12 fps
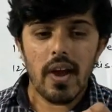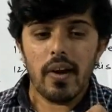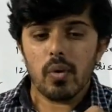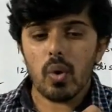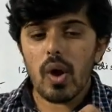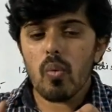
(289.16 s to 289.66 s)

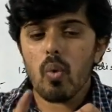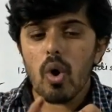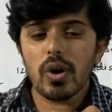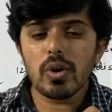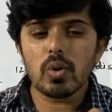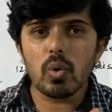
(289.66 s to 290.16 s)
Now I
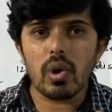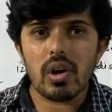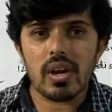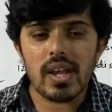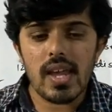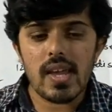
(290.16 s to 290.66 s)
want to
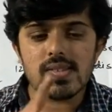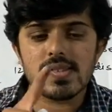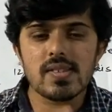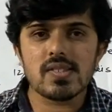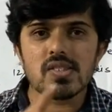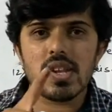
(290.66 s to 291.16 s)
raise
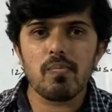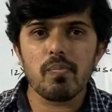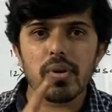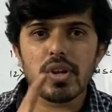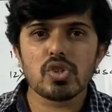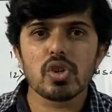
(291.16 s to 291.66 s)
this
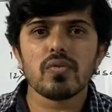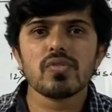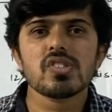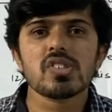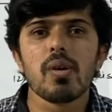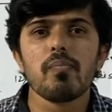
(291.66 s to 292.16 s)
temperature of
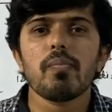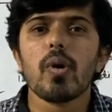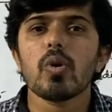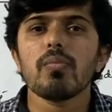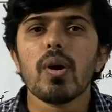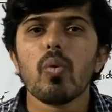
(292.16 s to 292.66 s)
this
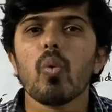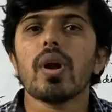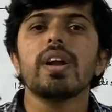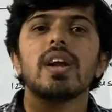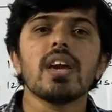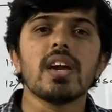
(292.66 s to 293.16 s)
compound by
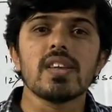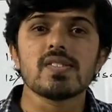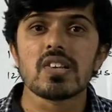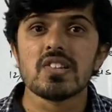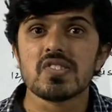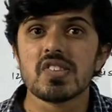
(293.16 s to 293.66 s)
1 degree
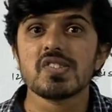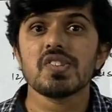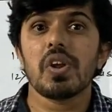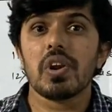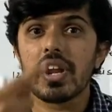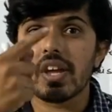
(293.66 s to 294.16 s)
Celsius.
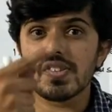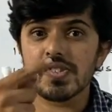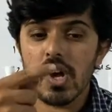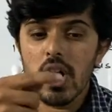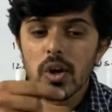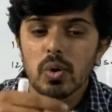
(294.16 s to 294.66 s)

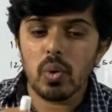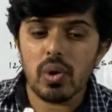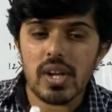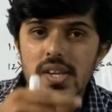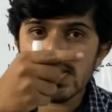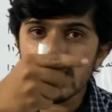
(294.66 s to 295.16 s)
Raise. To
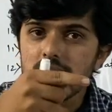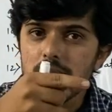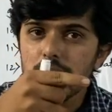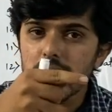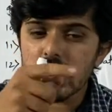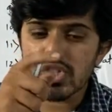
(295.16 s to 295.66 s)
raise the
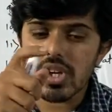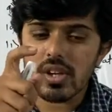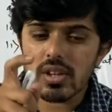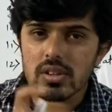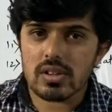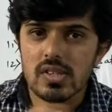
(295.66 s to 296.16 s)
temperature,
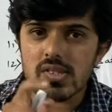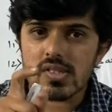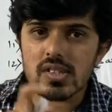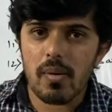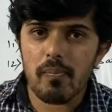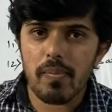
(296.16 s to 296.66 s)
this
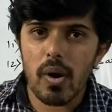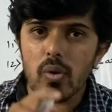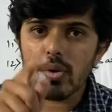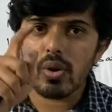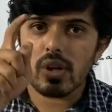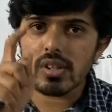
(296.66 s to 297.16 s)

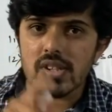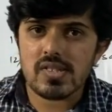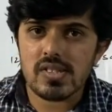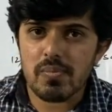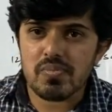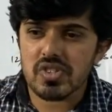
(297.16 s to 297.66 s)
compound or this
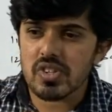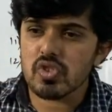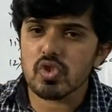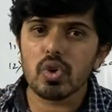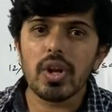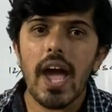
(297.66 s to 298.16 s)
substance
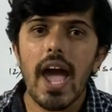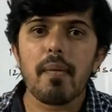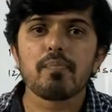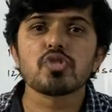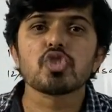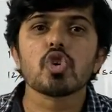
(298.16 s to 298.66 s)
should
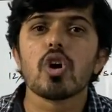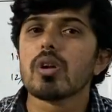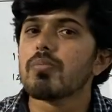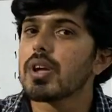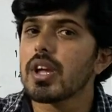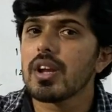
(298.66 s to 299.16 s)

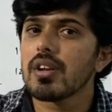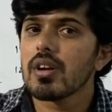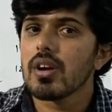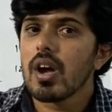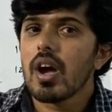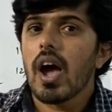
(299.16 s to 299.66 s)
absorb heat.
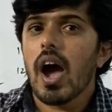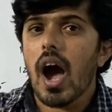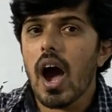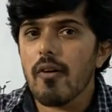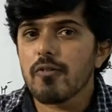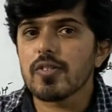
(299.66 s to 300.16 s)

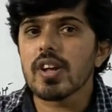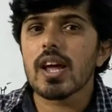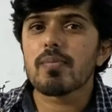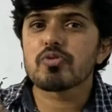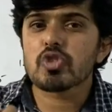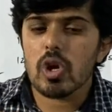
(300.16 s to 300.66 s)
After
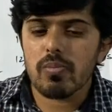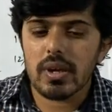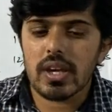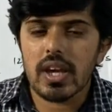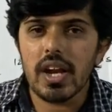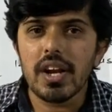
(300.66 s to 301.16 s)
absorbing
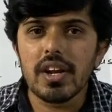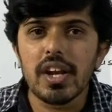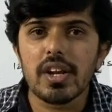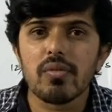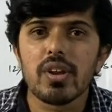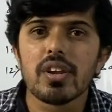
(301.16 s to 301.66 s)
heat,
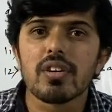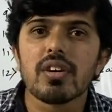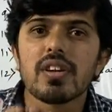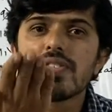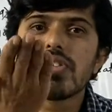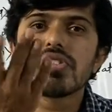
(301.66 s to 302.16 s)
it will
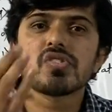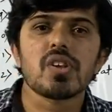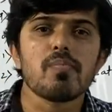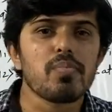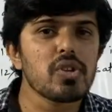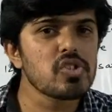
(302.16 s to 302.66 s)
increase its
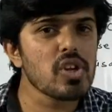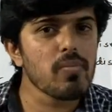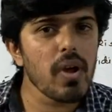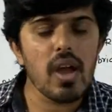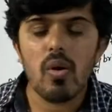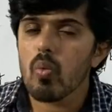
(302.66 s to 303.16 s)
temperature
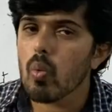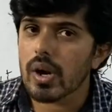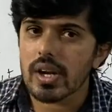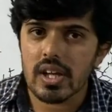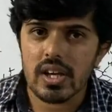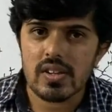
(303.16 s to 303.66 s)
by
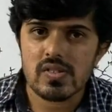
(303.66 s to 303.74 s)
1 degree